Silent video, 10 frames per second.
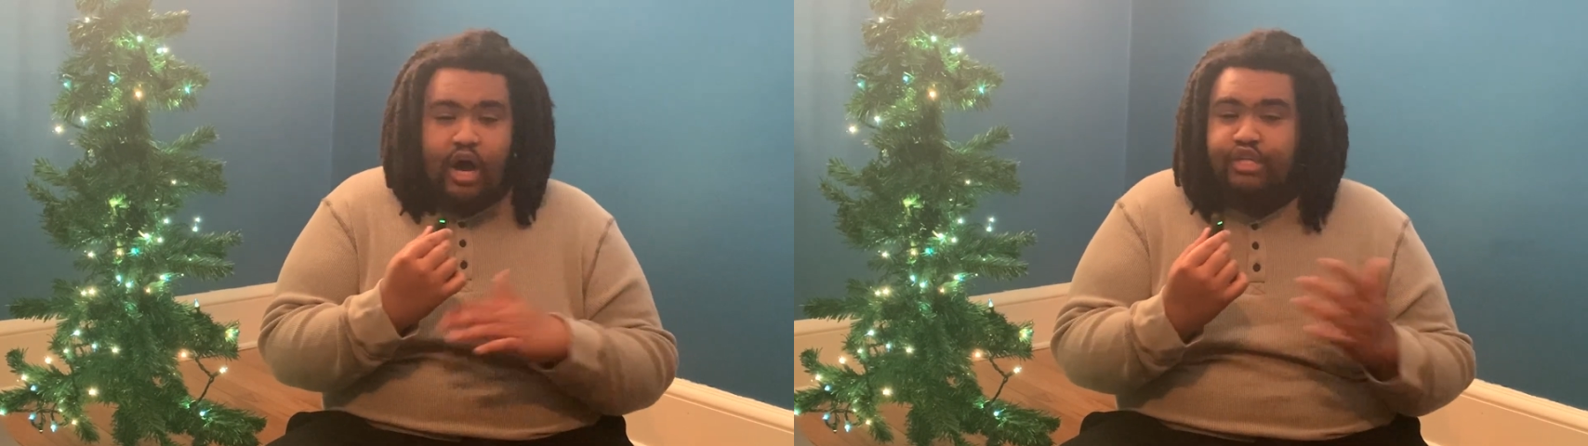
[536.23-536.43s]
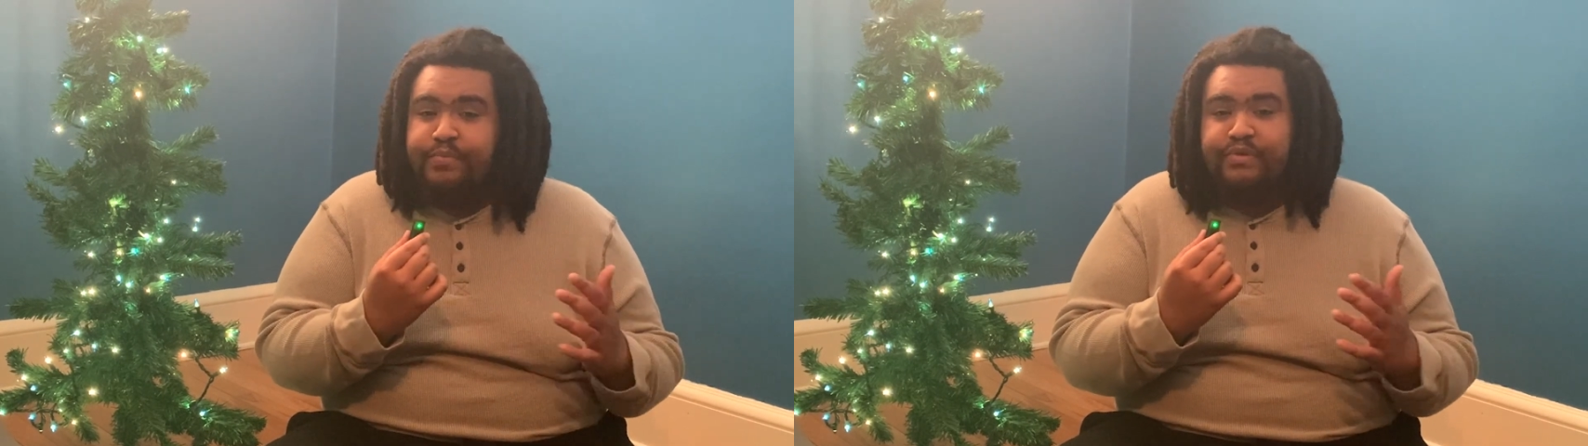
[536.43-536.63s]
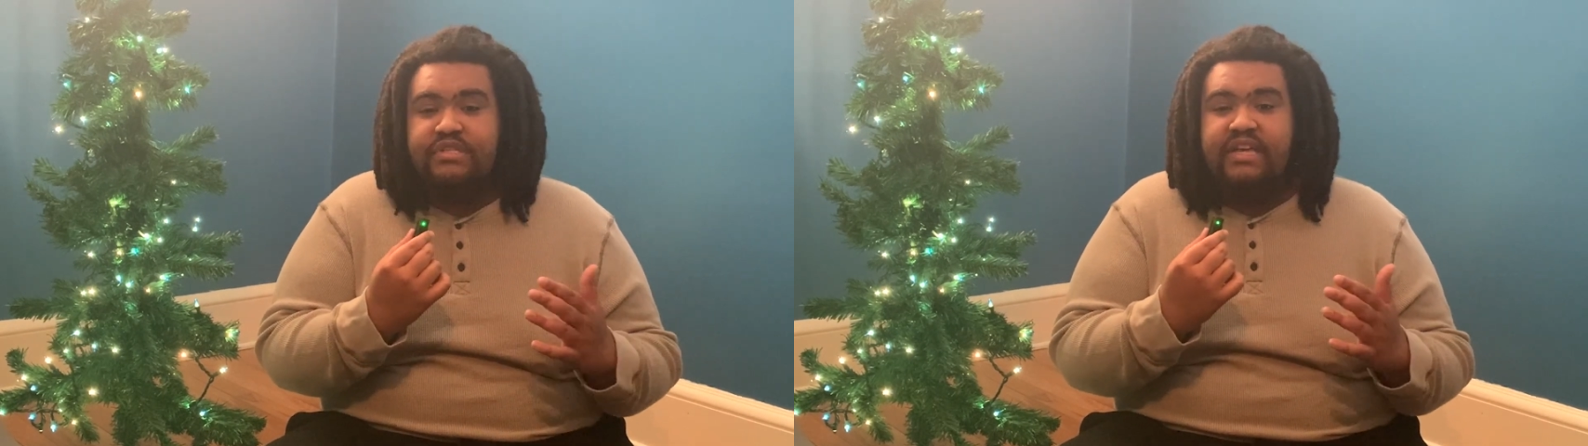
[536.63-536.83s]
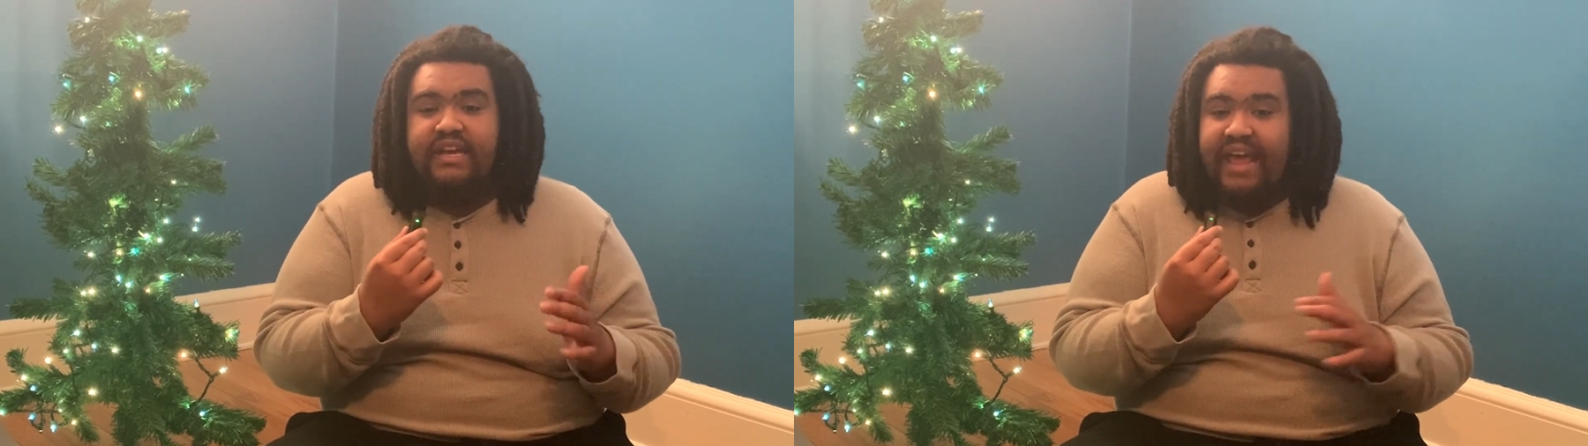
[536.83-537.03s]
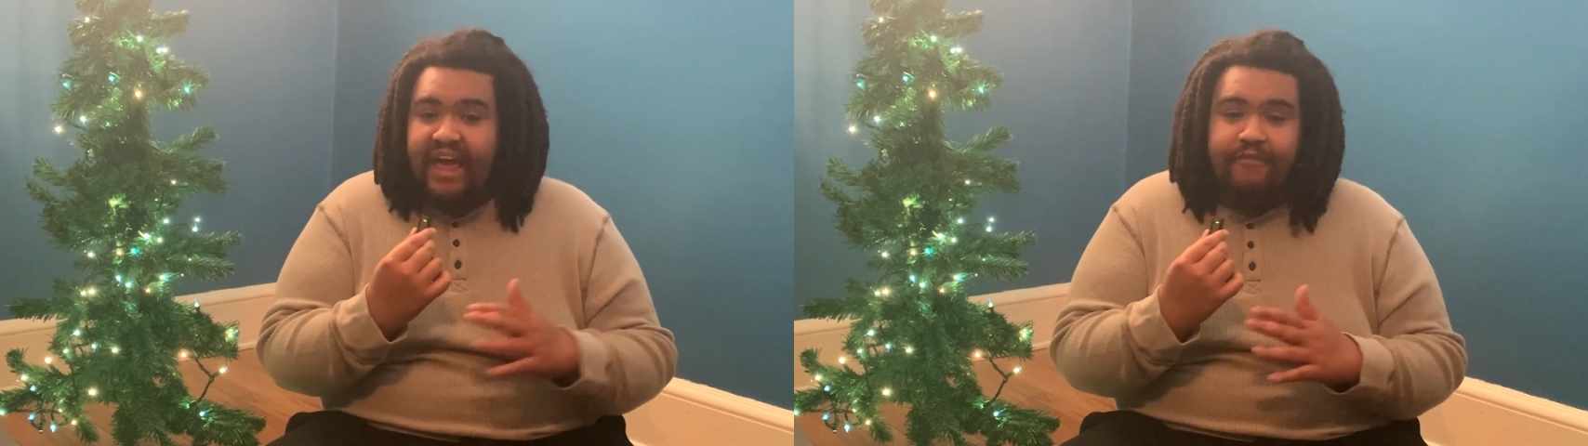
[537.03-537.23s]

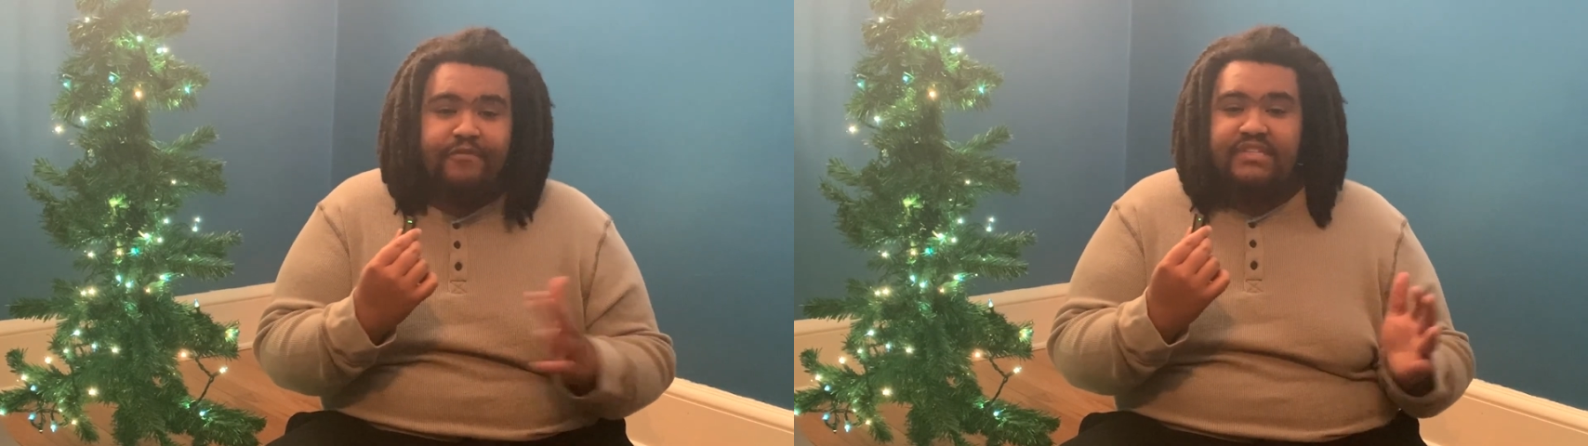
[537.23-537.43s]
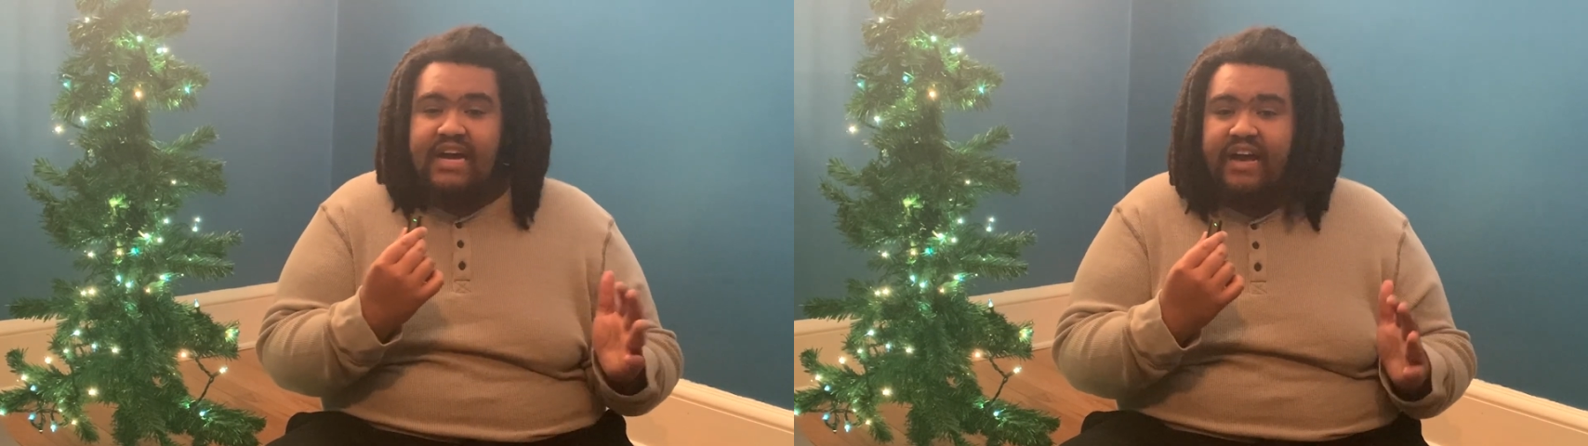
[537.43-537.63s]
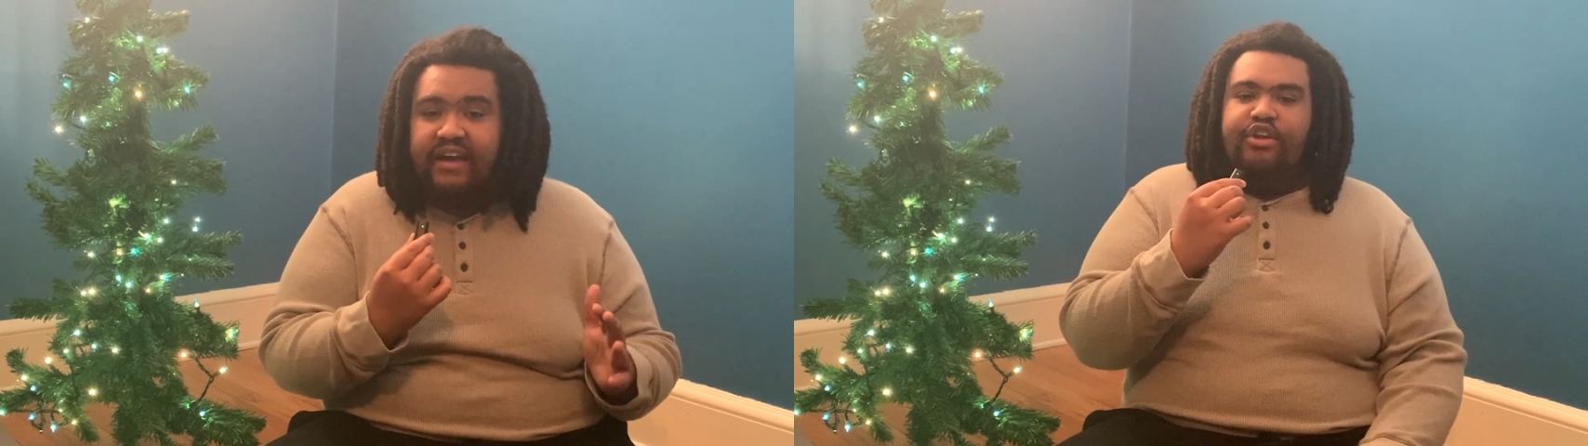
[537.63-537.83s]
100% every time.